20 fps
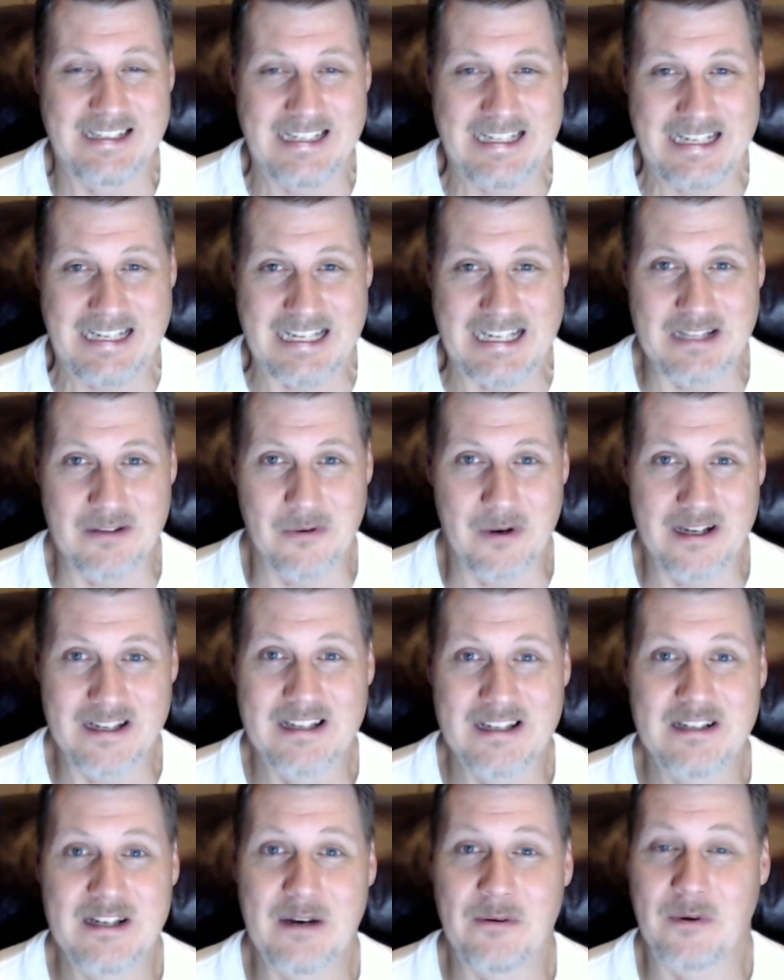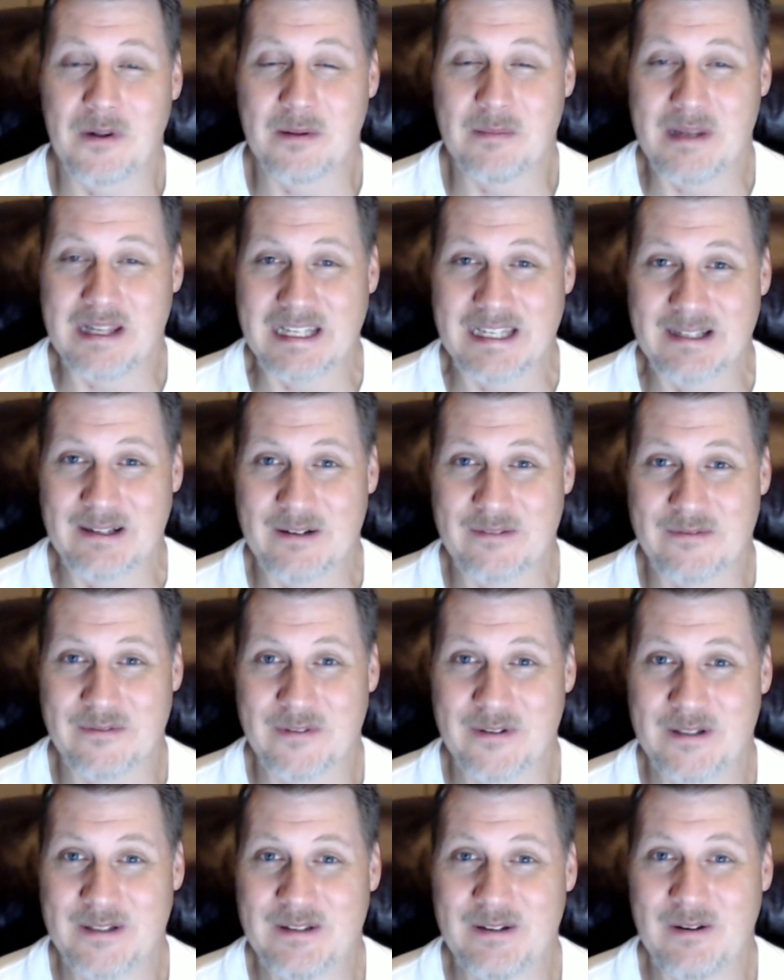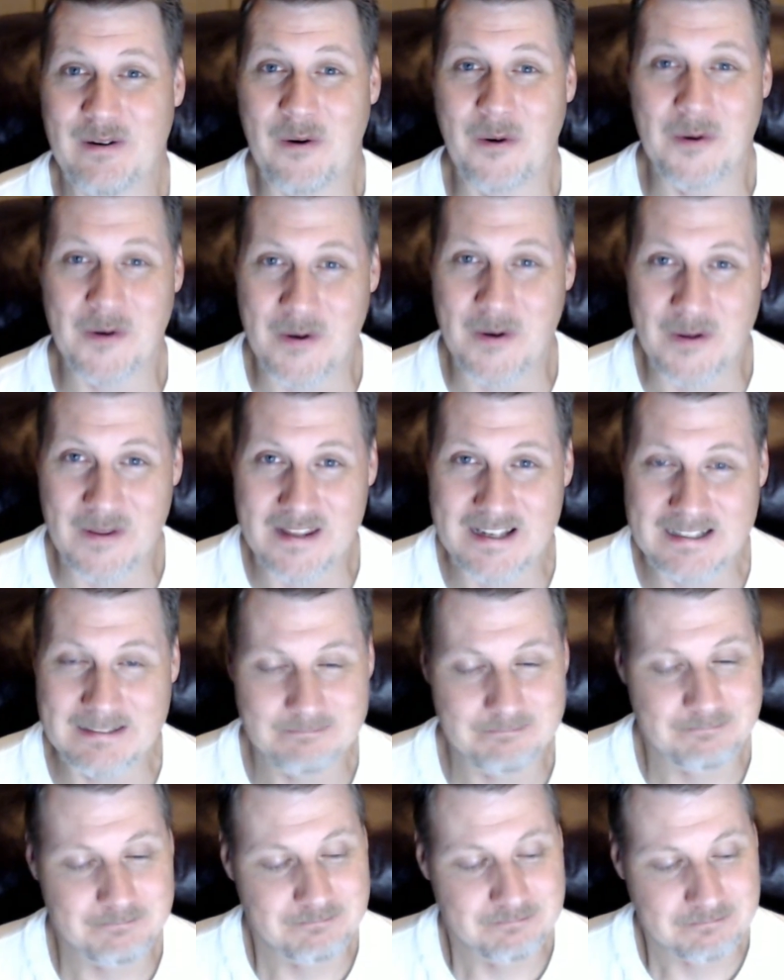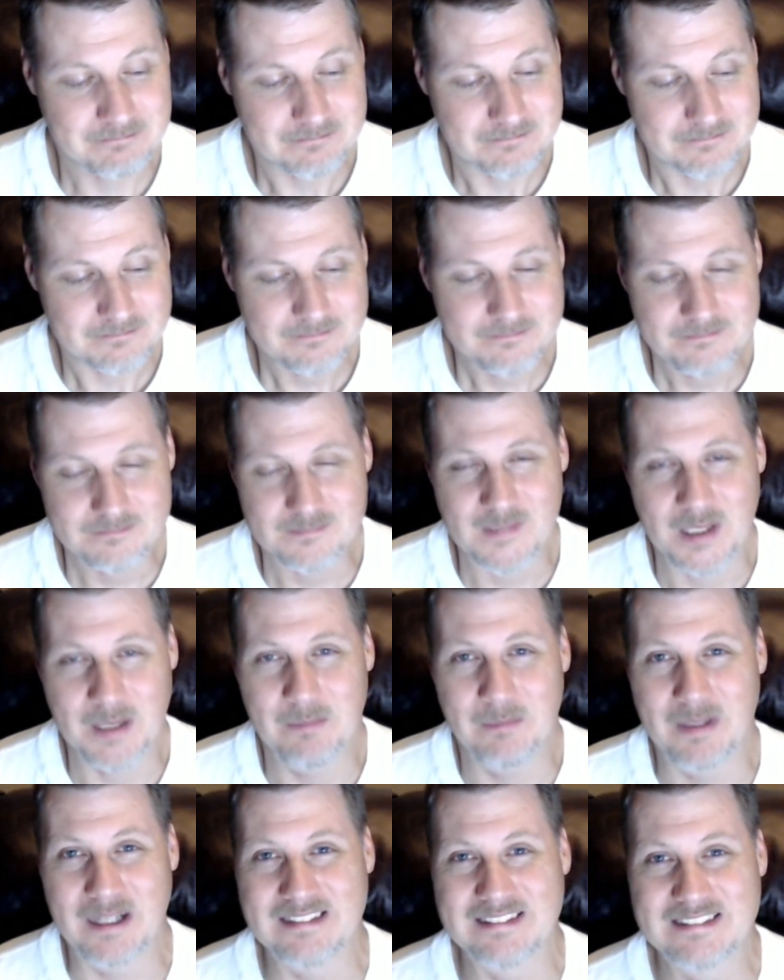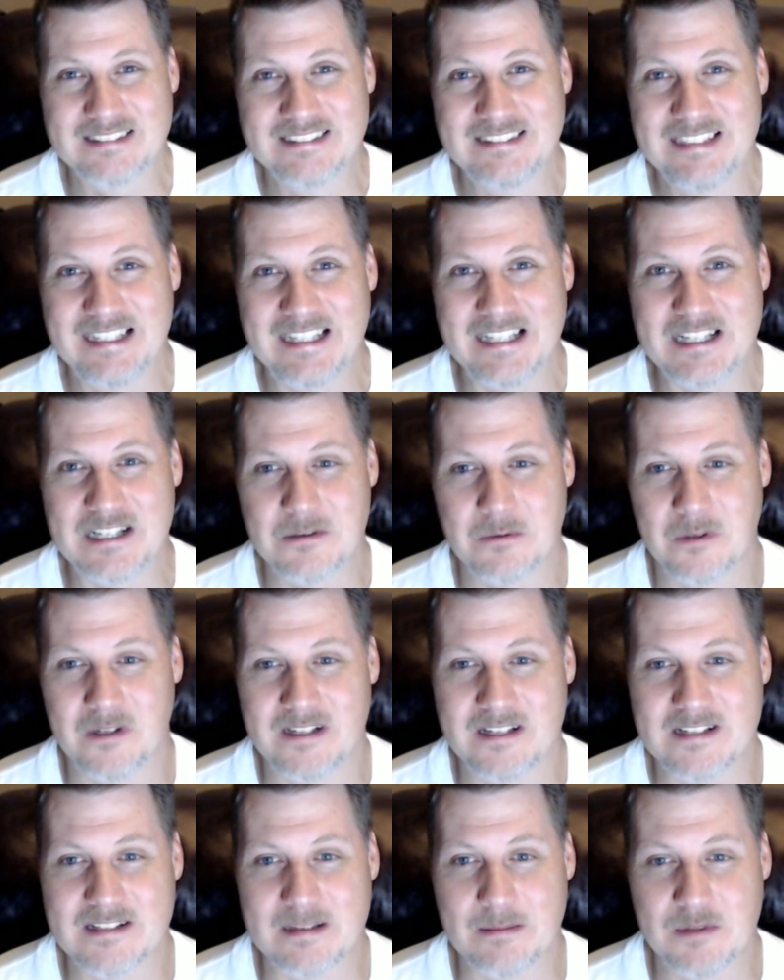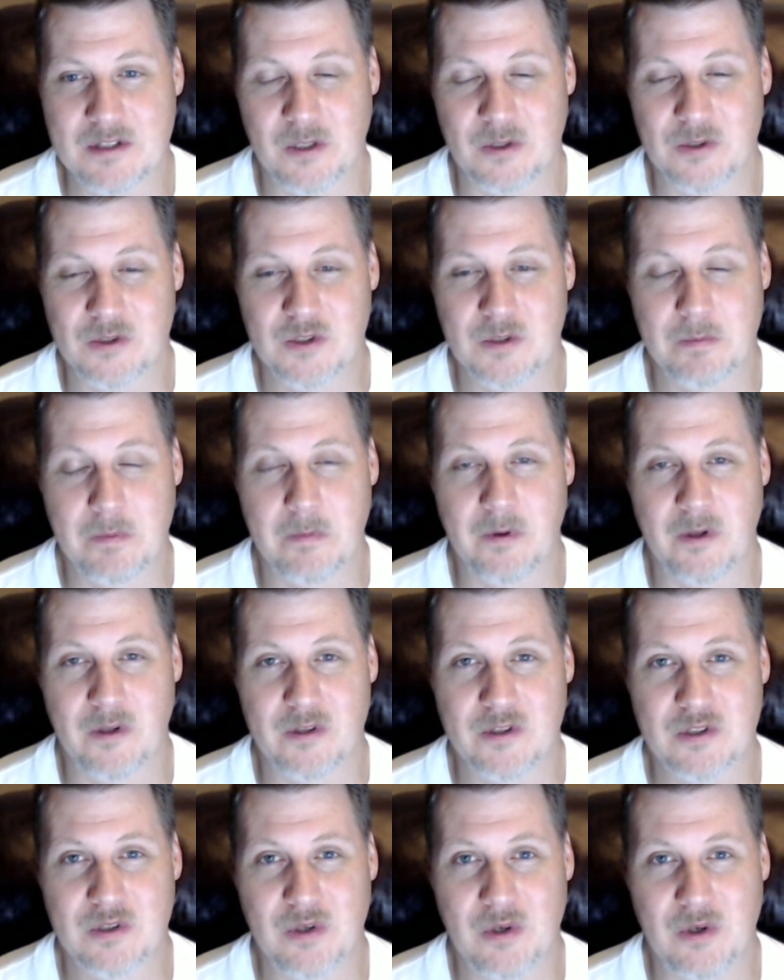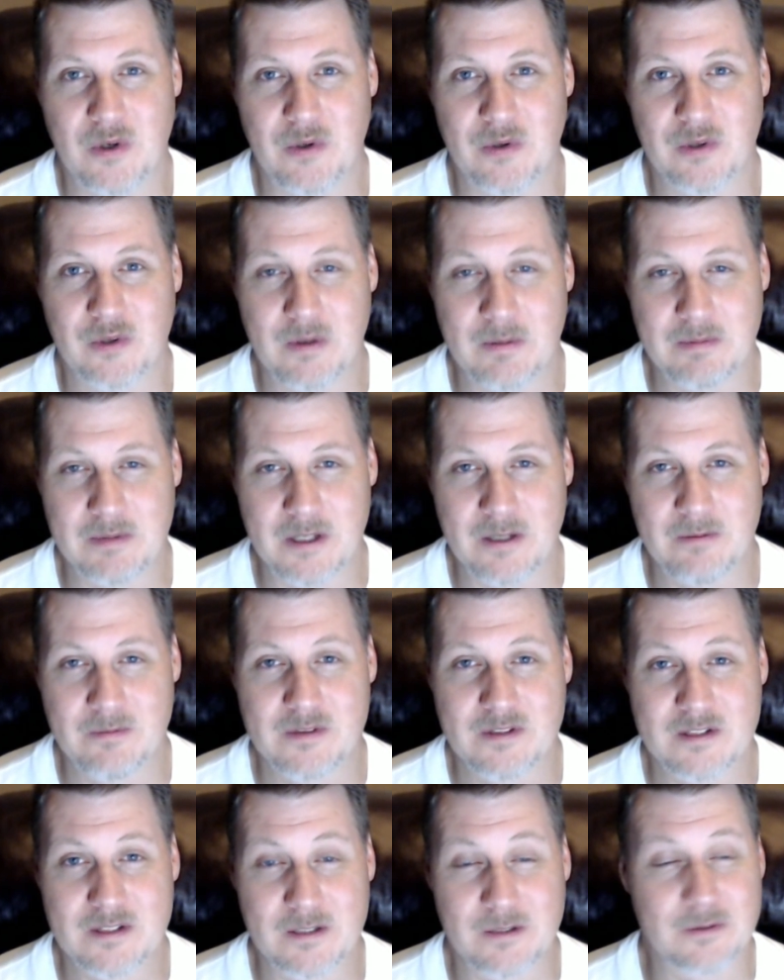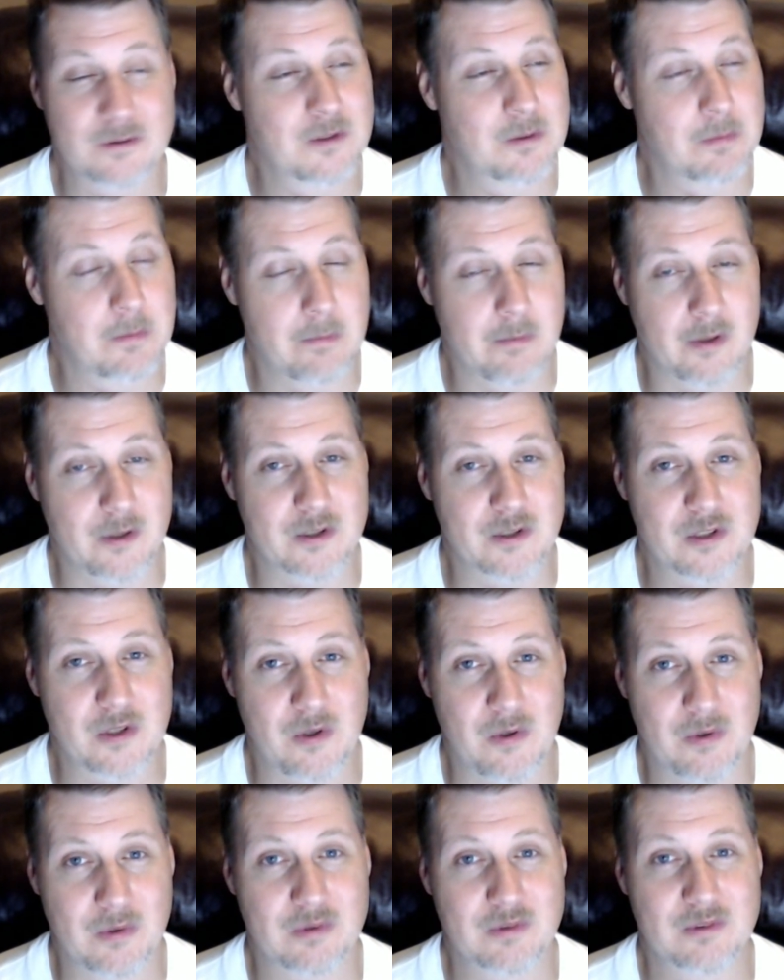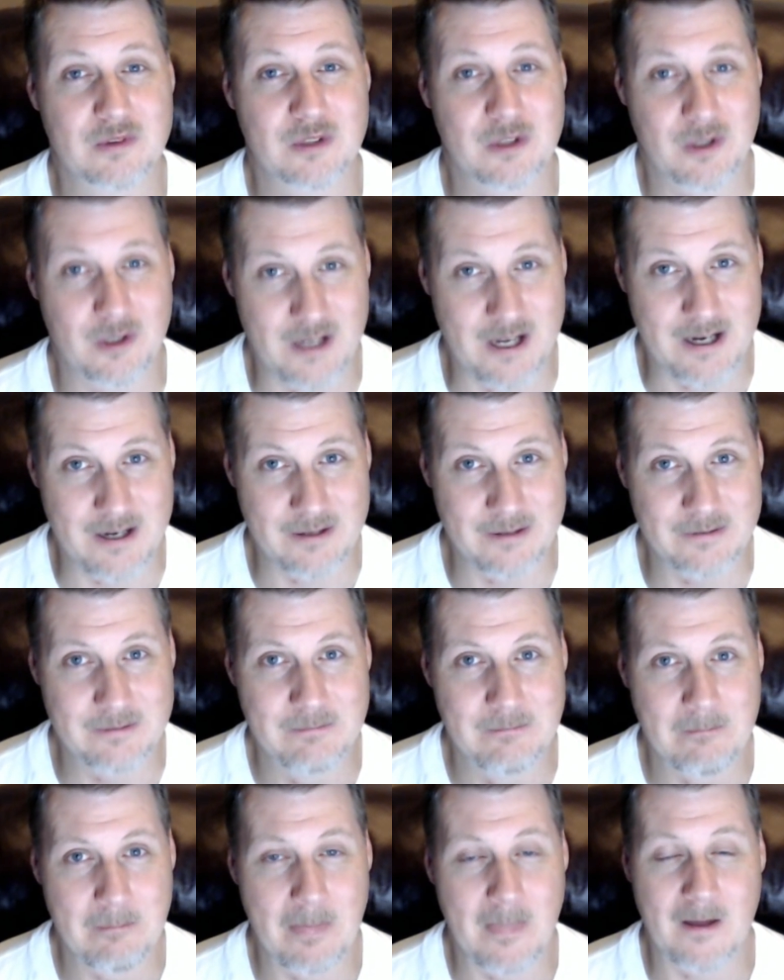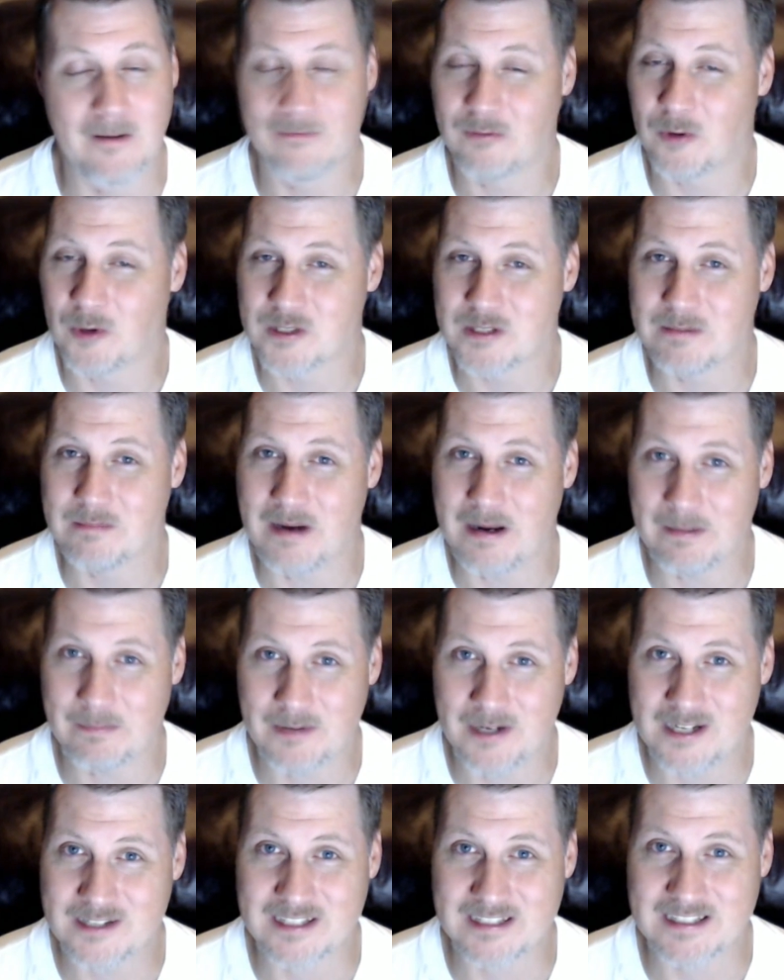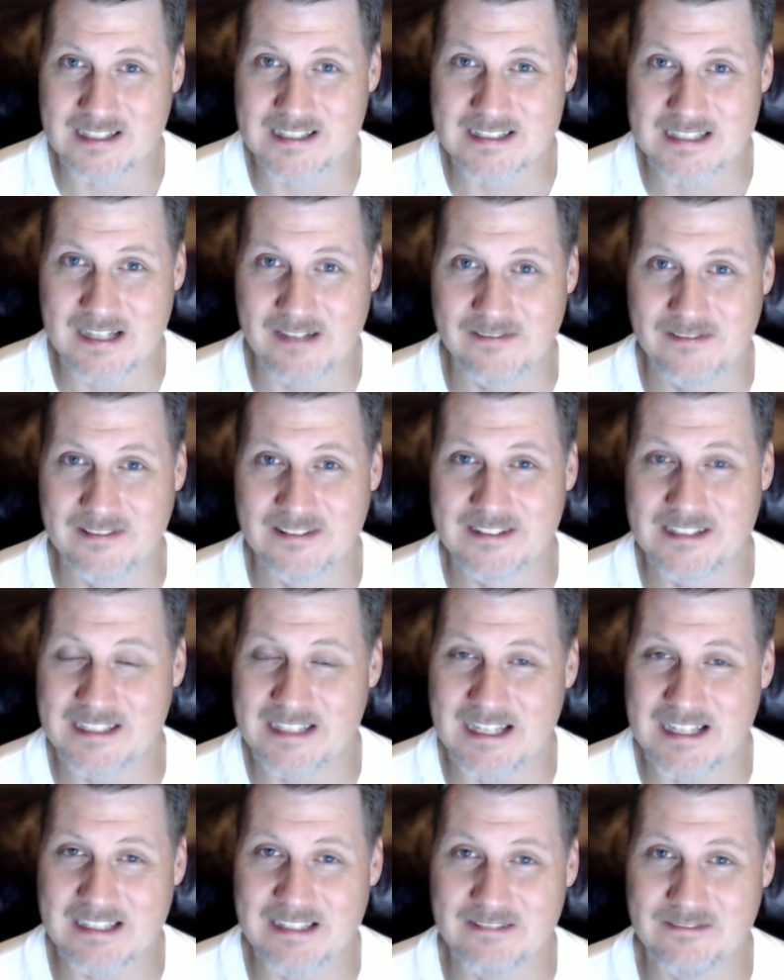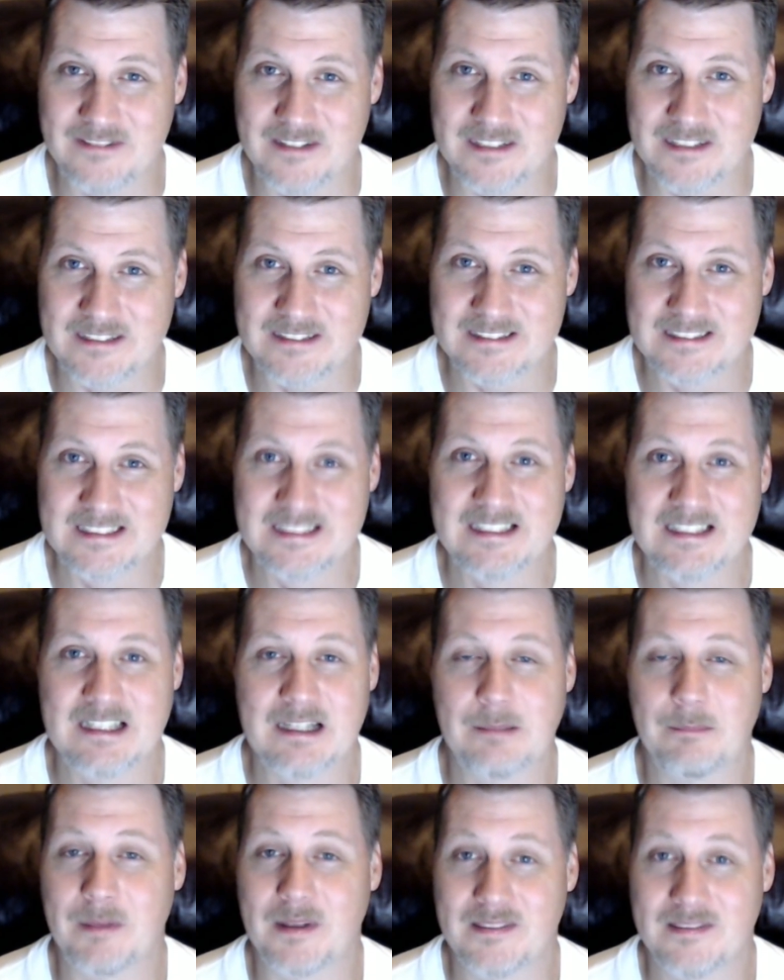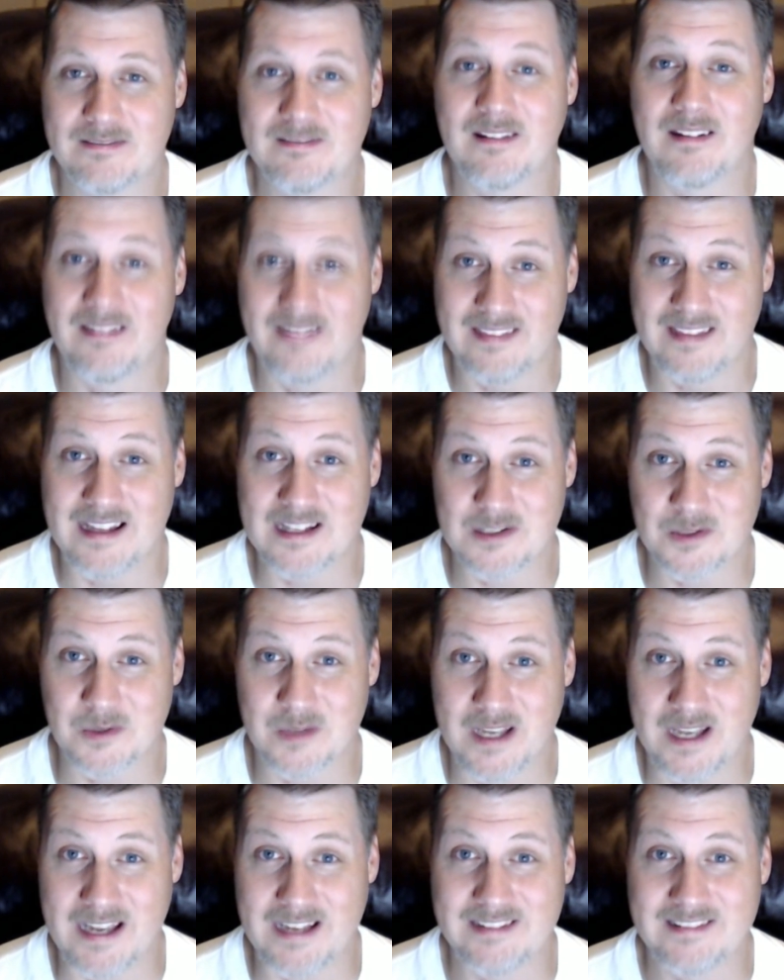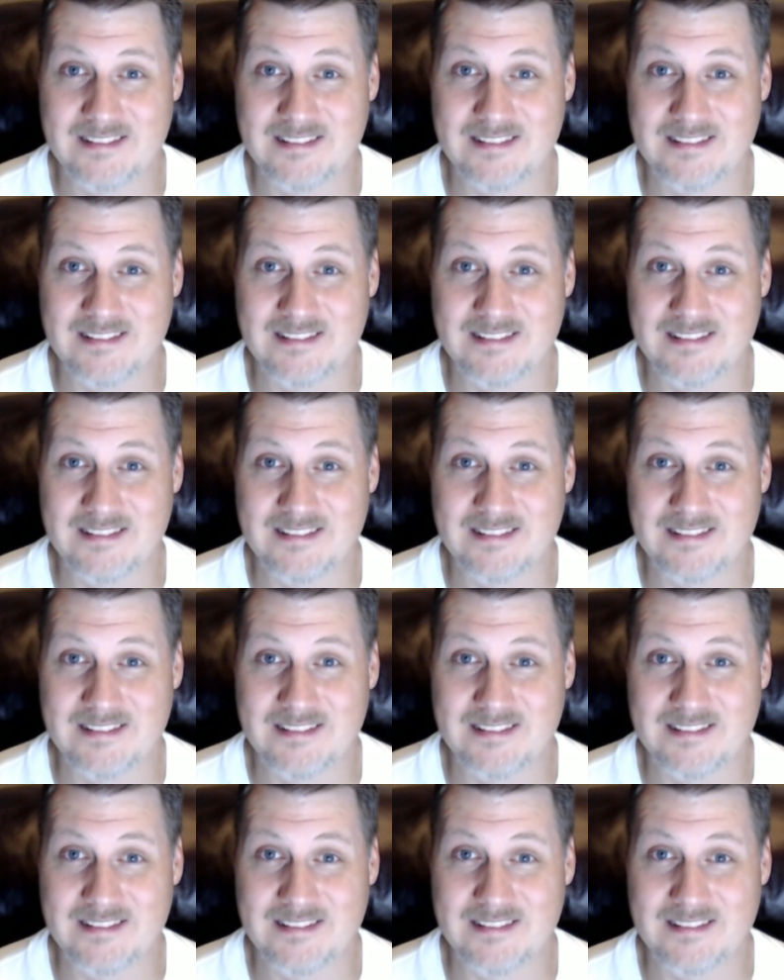either way, didn't really mean to get off on all that. But it is what it is. I'm still super bullish on crypto, still super bullish on Cardano. Unfortunately, my project itself did not get funded, but that's okay.